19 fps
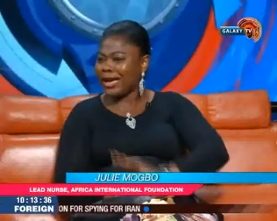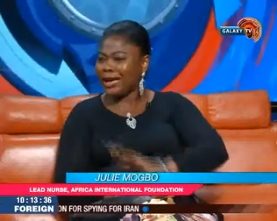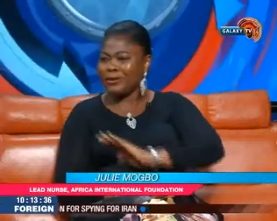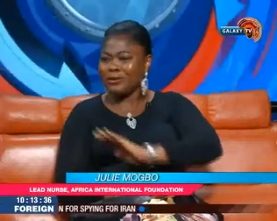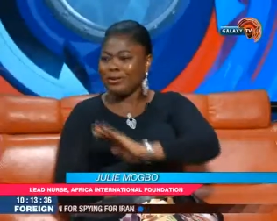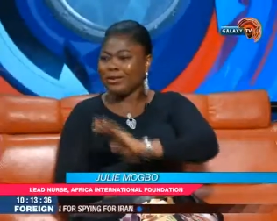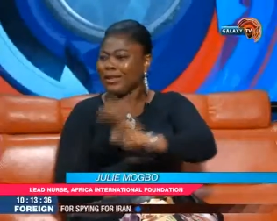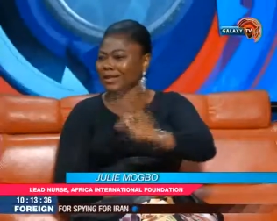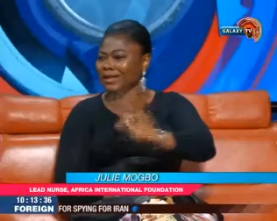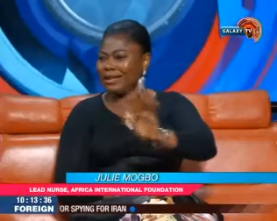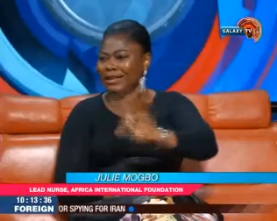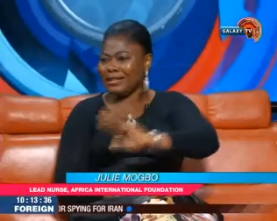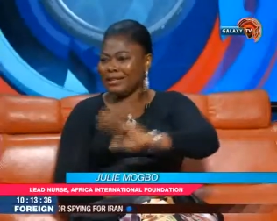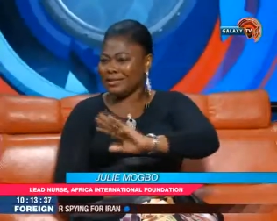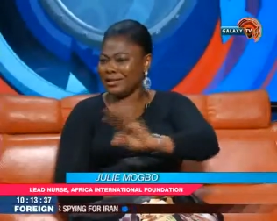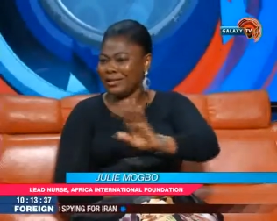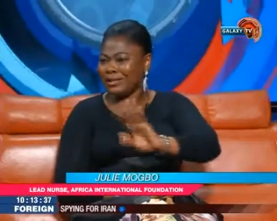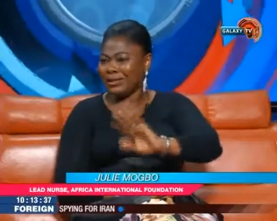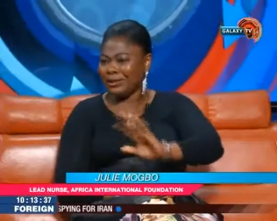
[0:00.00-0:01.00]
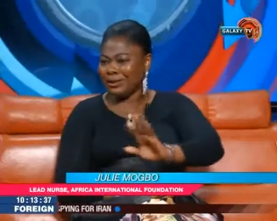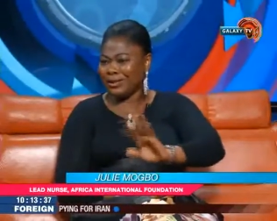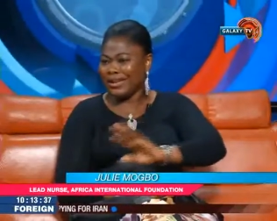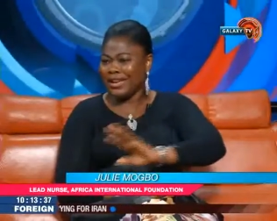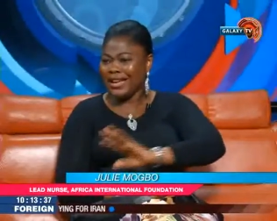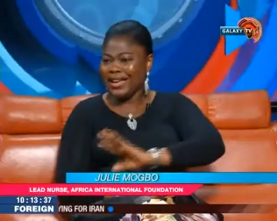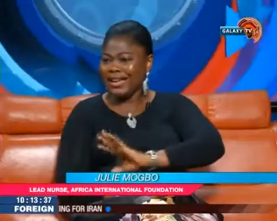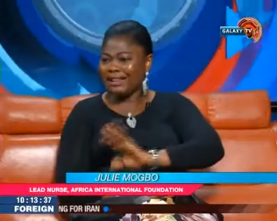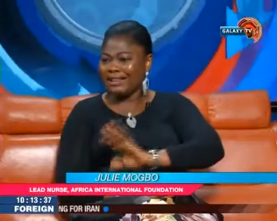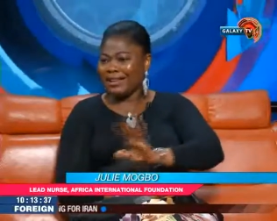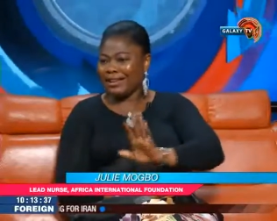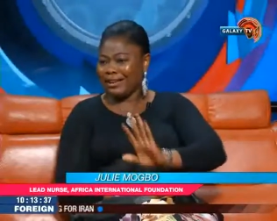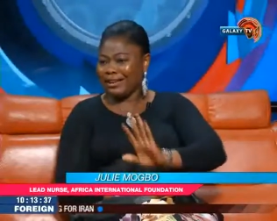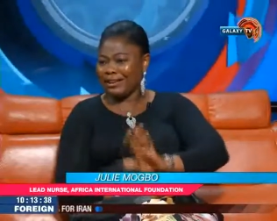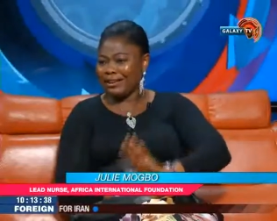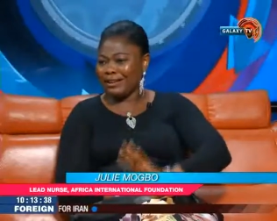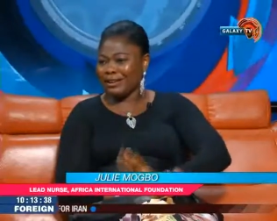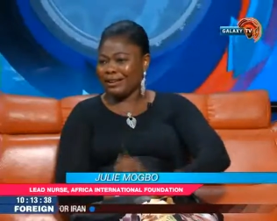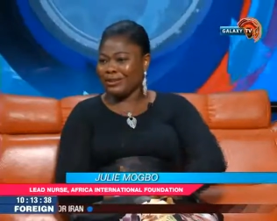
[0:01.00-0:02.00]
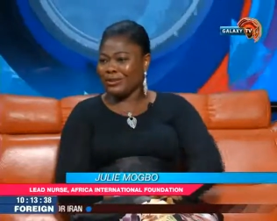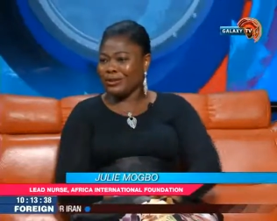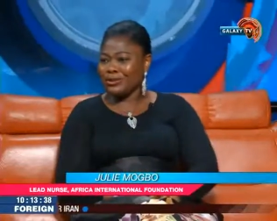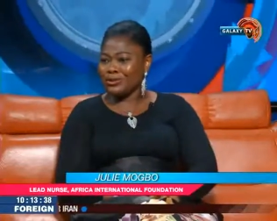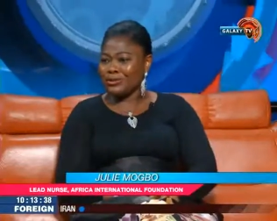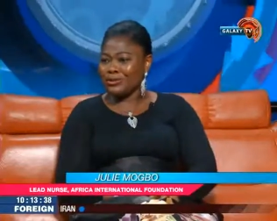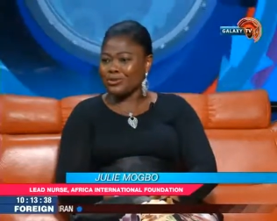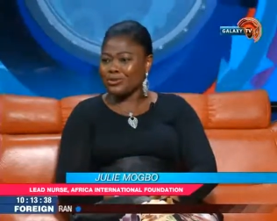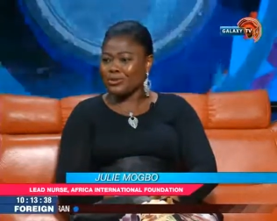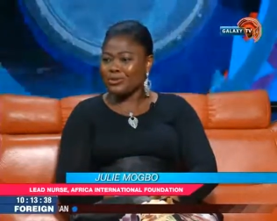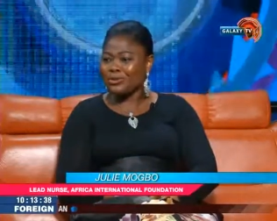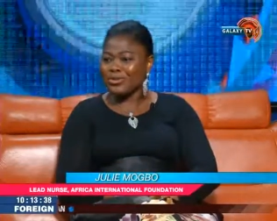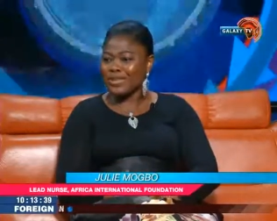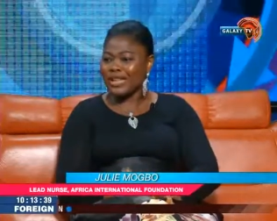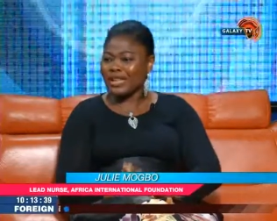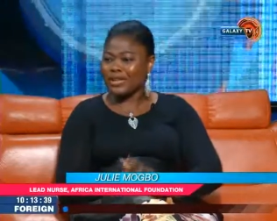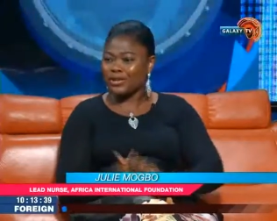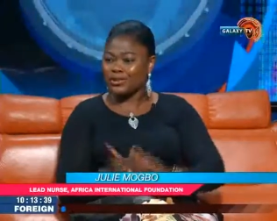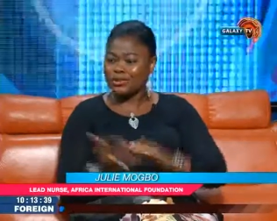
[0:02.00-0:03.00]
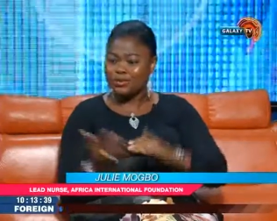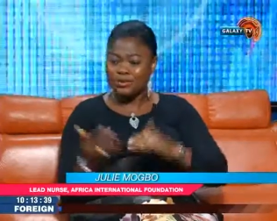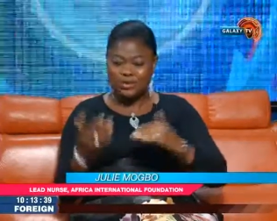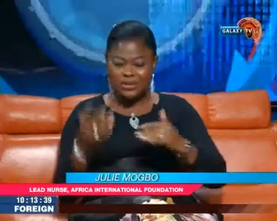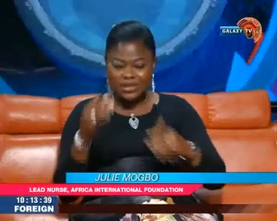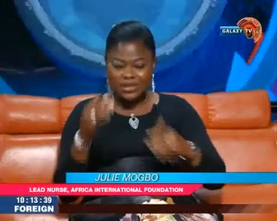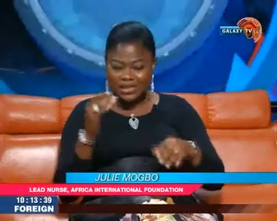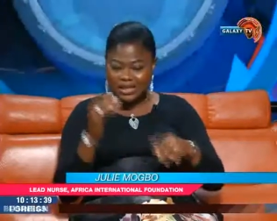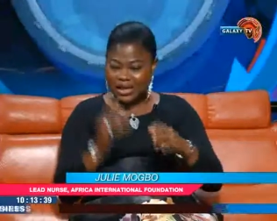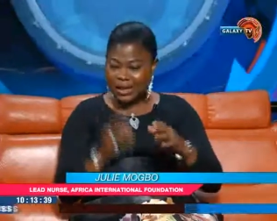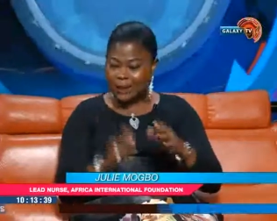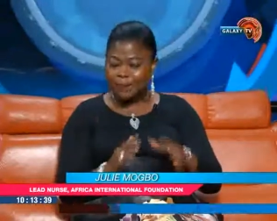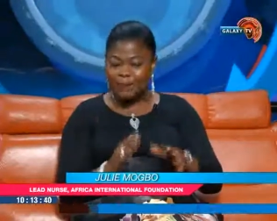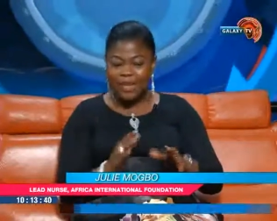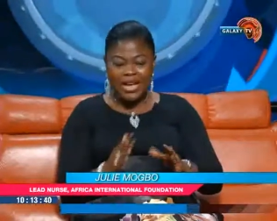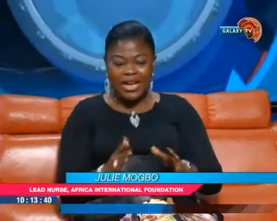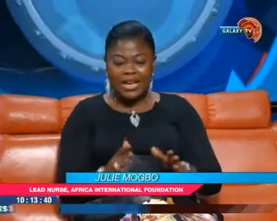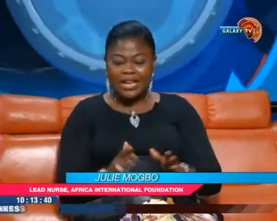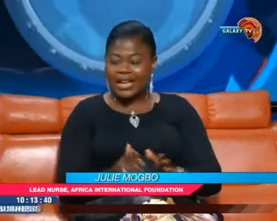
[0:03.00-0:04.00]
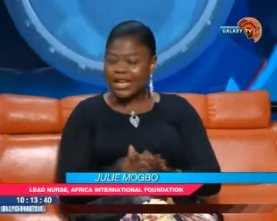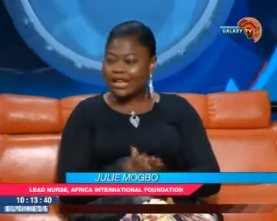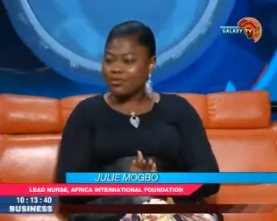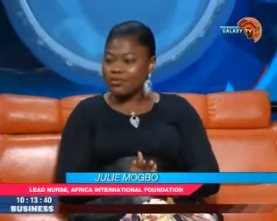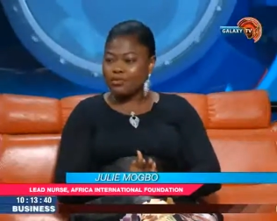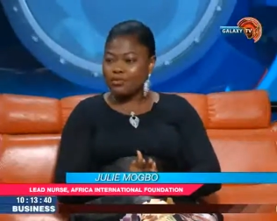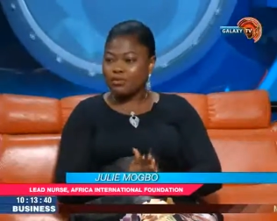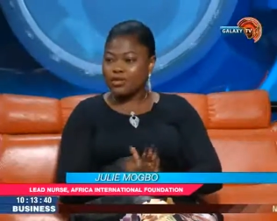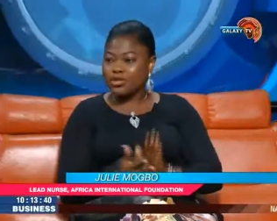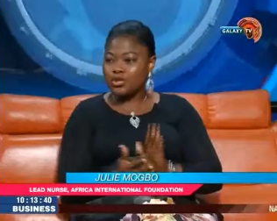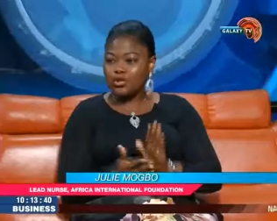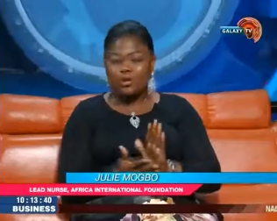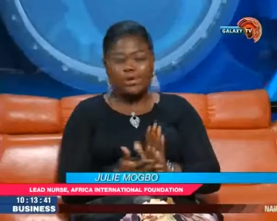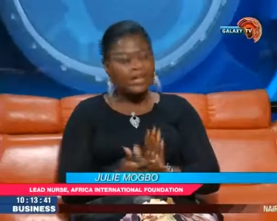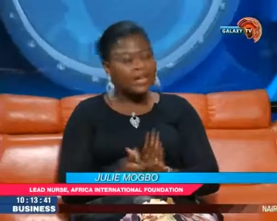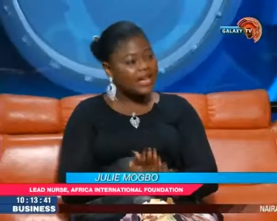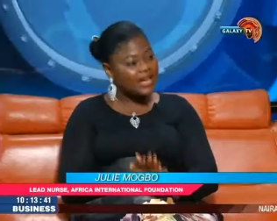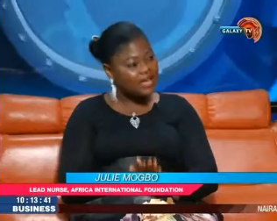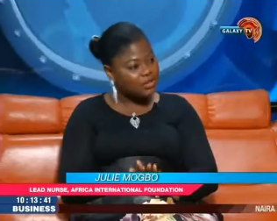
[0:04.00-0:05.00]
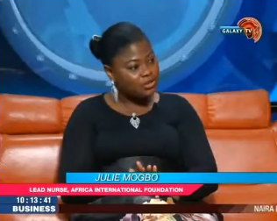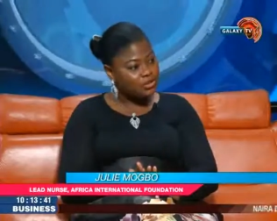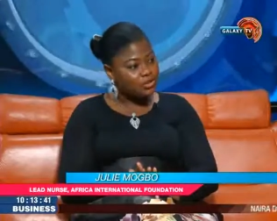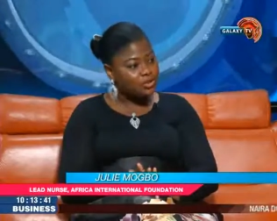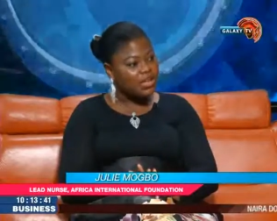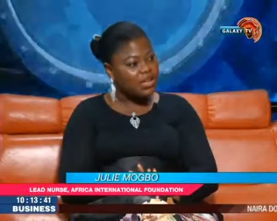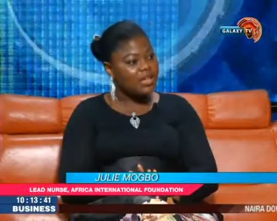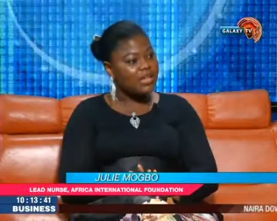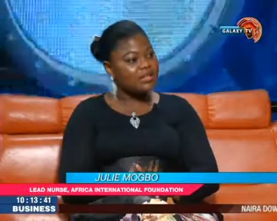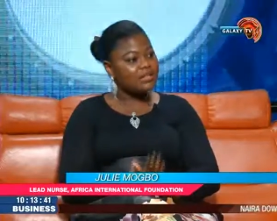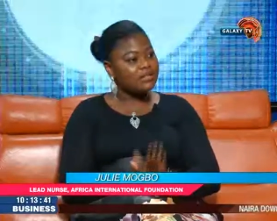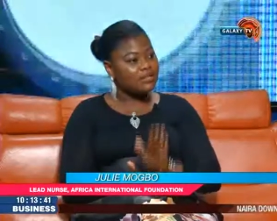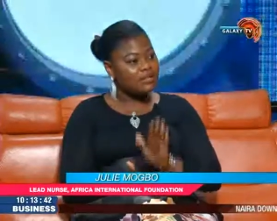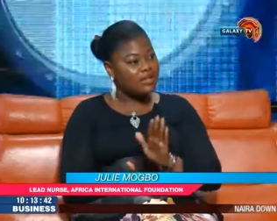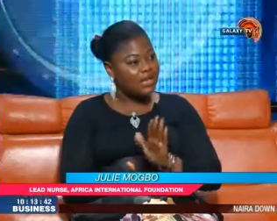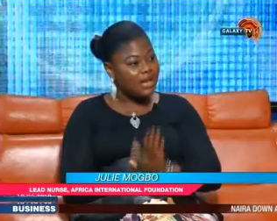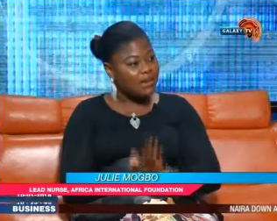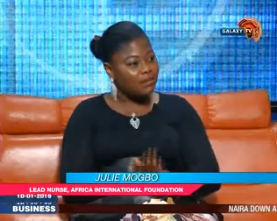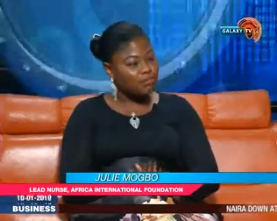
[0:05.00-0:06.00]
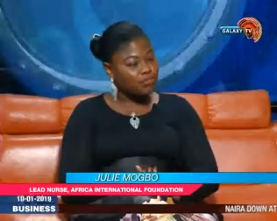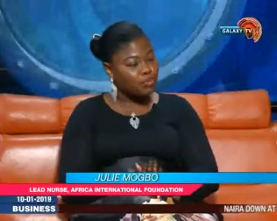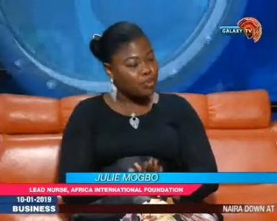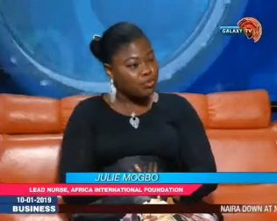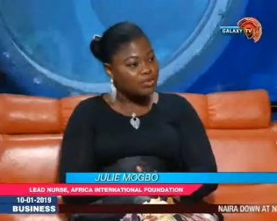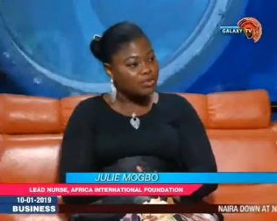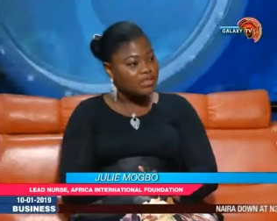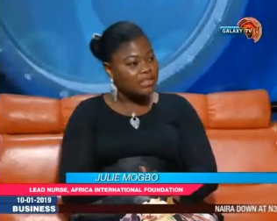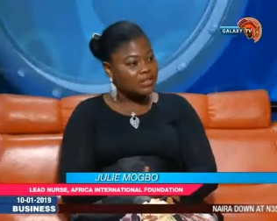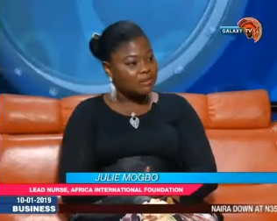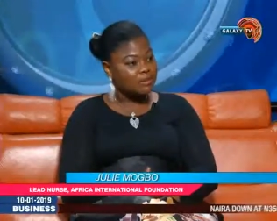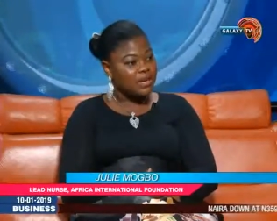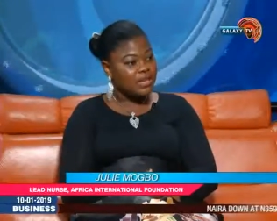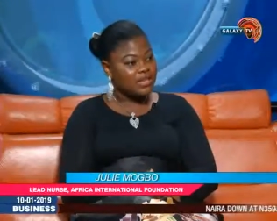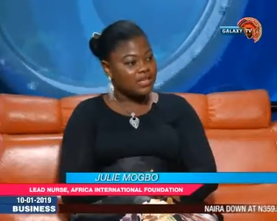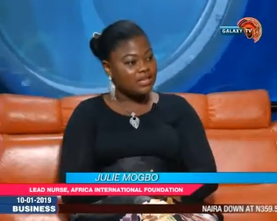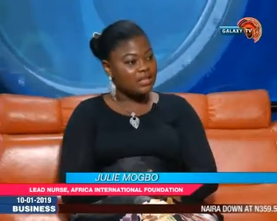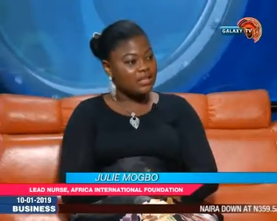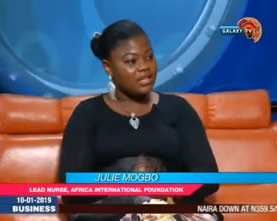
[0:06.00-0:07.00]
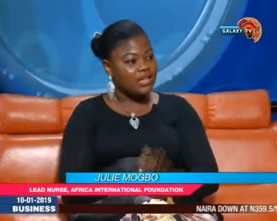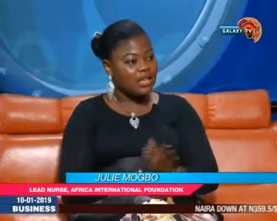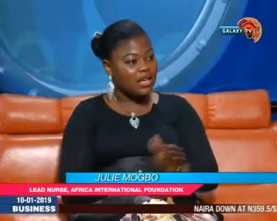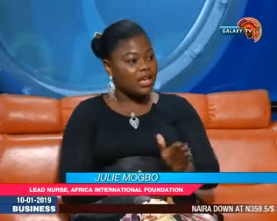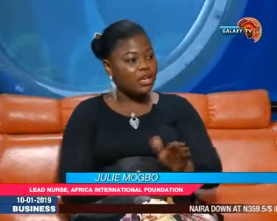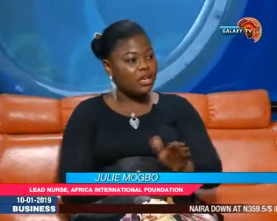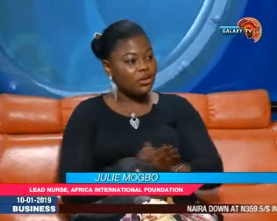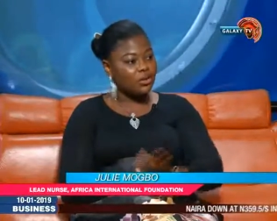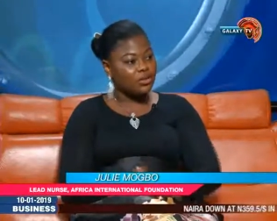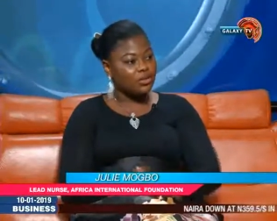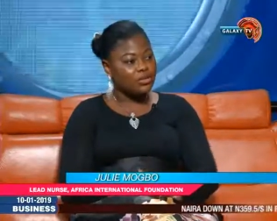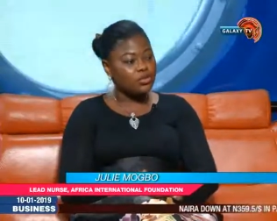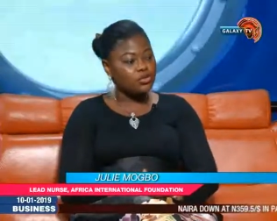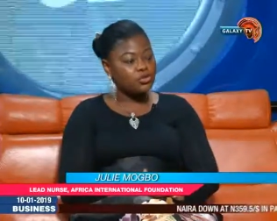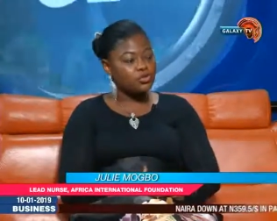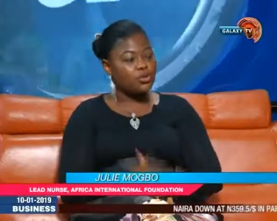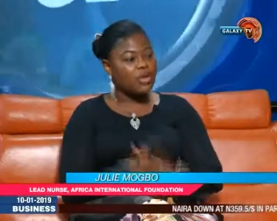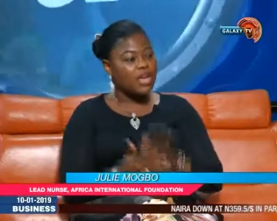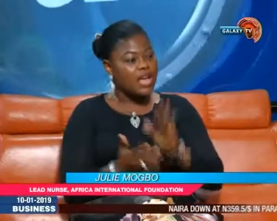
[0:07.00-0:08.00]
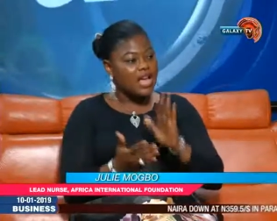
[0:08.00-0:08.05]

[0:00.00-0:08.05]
I know there's a lot, there are lots of schools like that. So just get information, get trainings, build capacity in order to